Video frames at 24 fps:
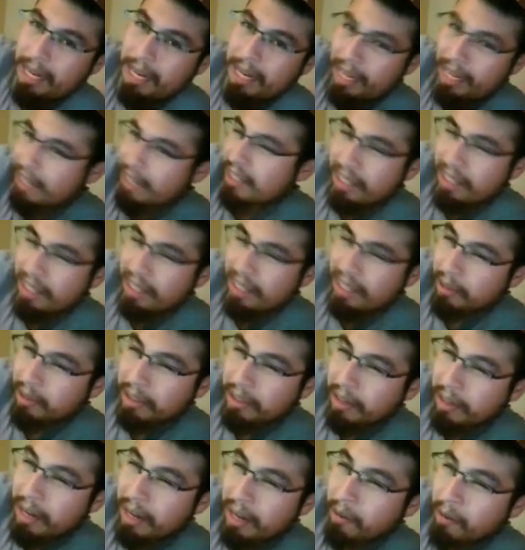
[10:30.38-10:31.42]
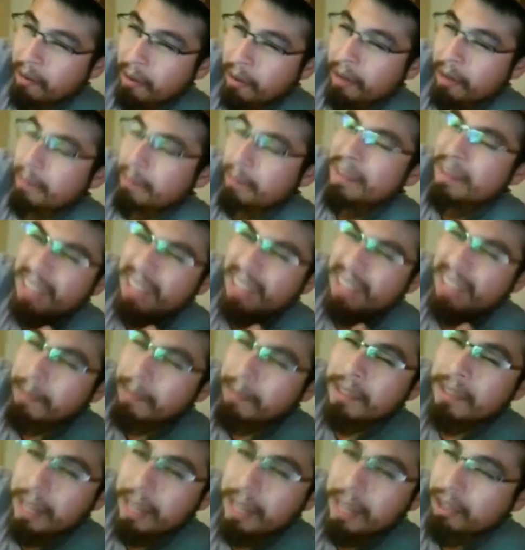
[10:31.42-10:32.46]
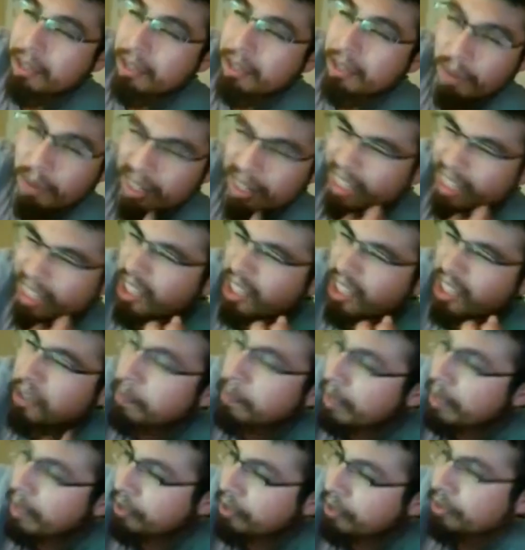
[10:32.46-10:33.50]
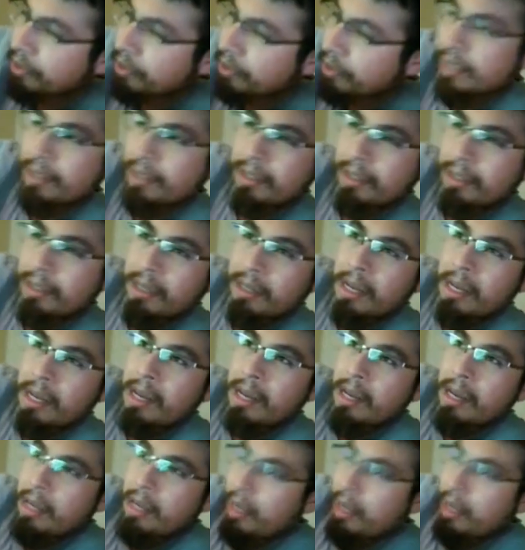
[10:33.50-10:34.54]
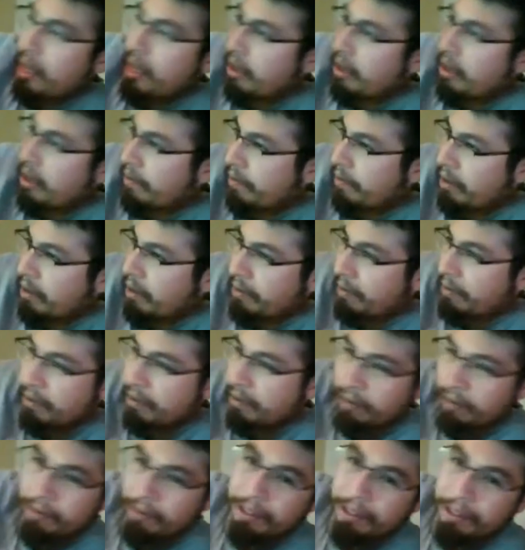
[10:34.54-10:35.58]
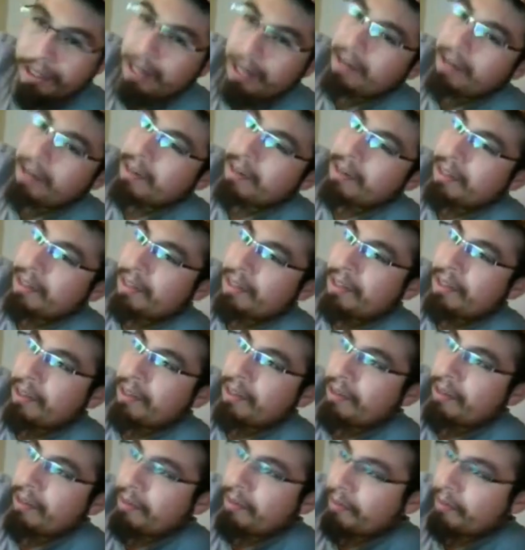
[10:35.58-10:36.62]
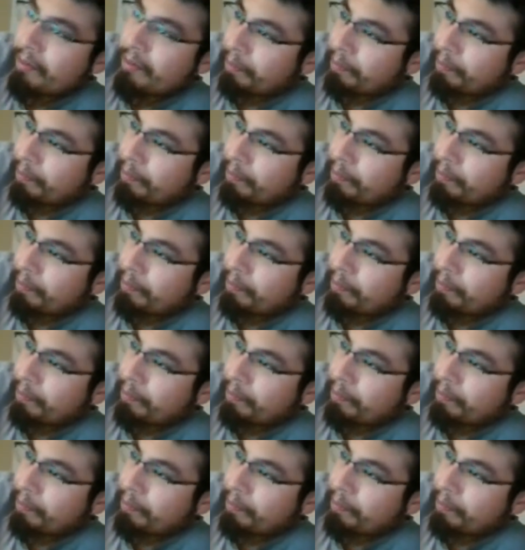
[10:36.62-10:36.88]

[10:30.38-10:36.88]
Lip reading: Yes, I know it's not a word, but I'm saying it's a word. The specialness of different genres, you know?